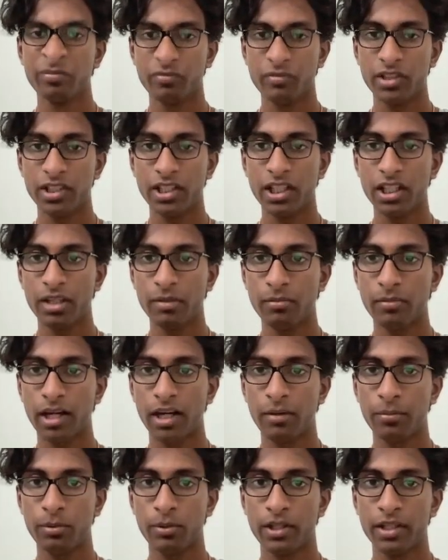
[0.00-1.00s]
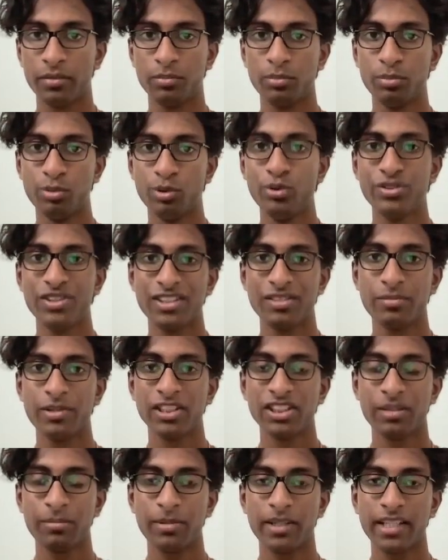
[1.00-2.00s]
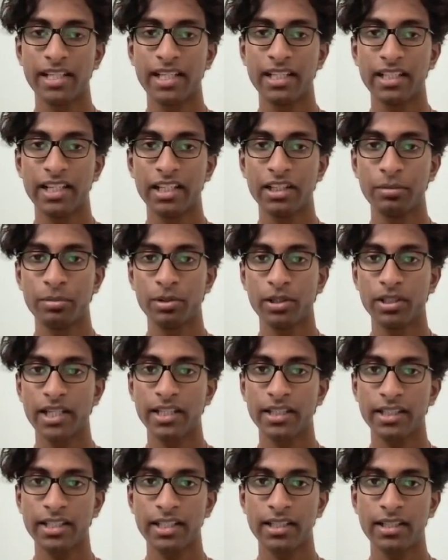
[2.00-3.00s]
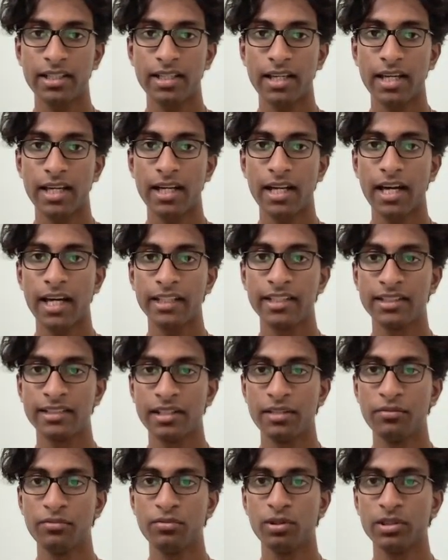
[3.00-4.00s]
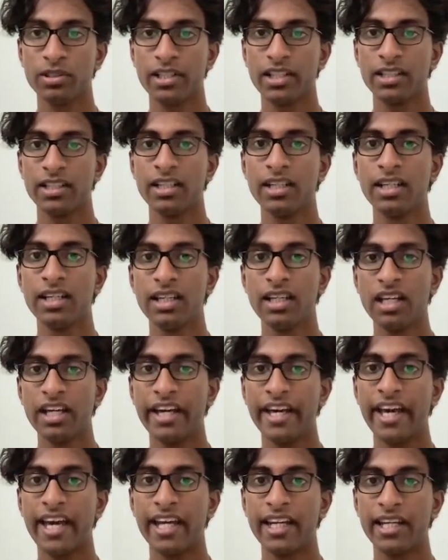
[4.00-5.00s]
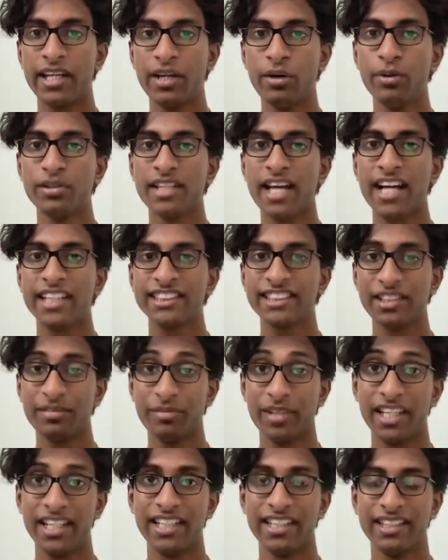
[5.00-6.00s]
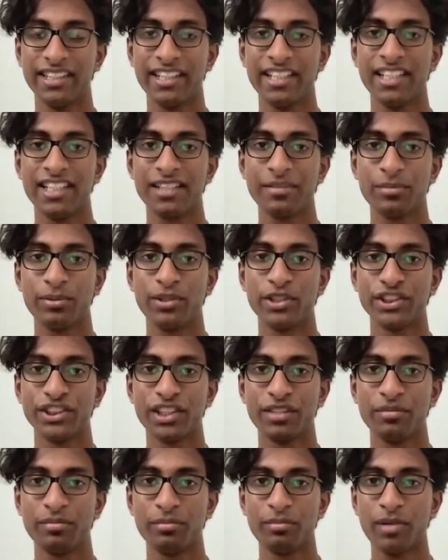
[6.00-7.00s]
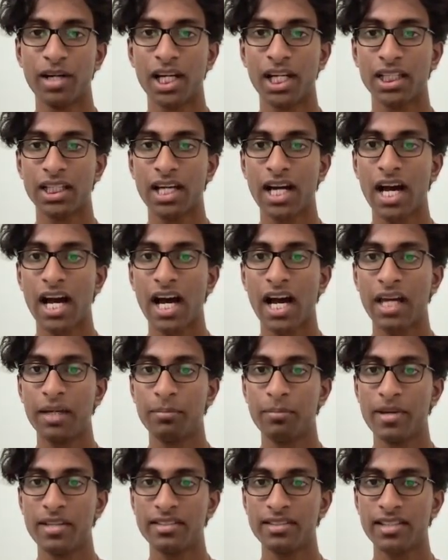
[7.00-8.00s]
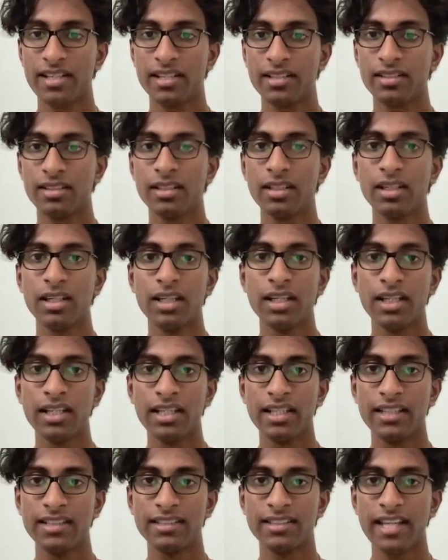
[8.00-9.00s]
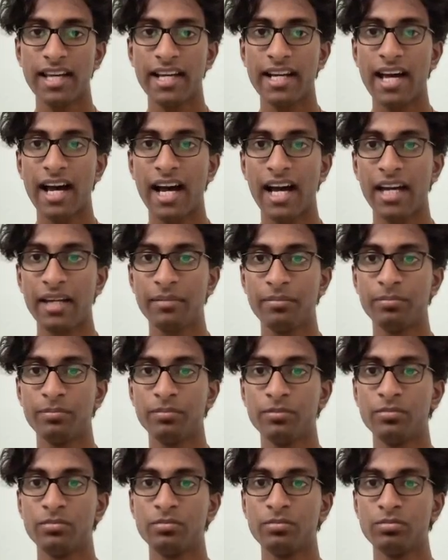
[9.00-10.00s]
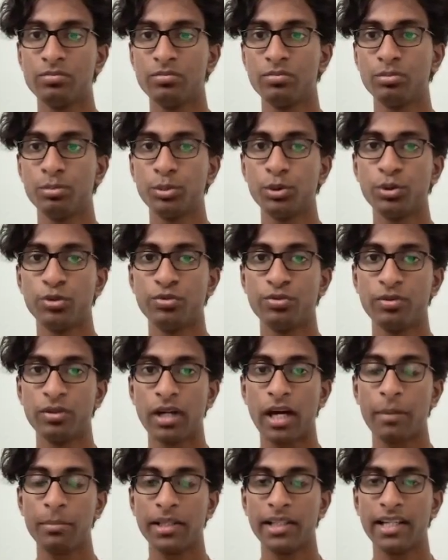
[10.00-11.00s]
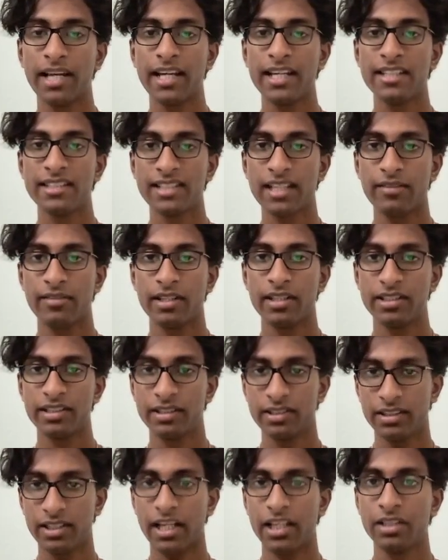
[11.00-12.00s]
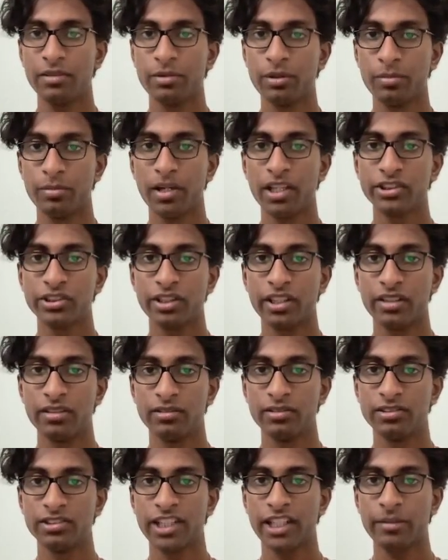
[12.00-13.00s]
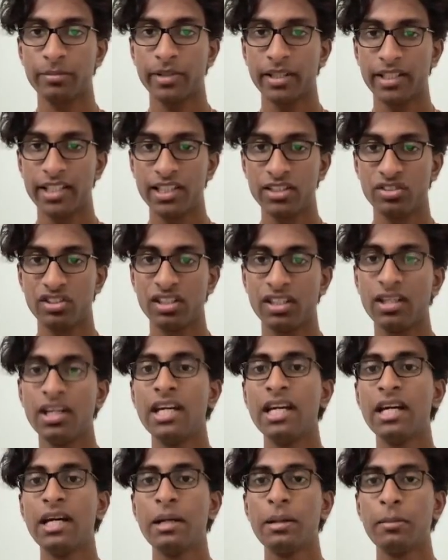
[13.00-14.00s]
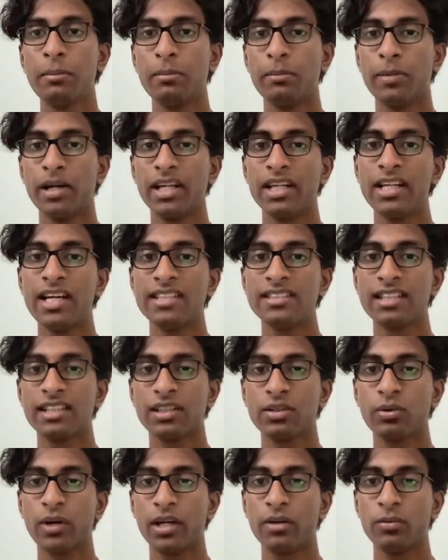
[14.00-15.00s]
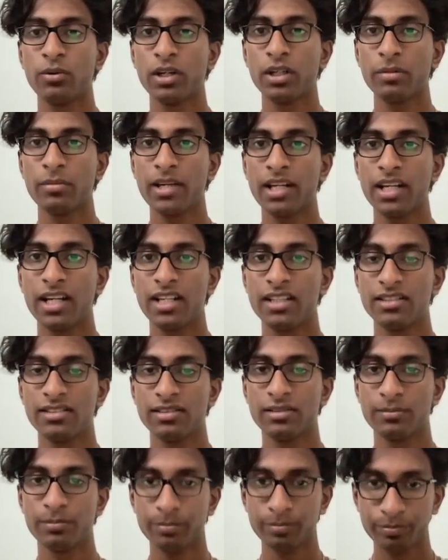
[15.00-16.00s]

Here, my opponent moves his bishop again, trying to protect it, and I just infiltrate, and it was actually mate in 3 in this position, but I missed it. Instead, I play knight e7, trying to put pressure and checkmate this way, but it doesn't quite work because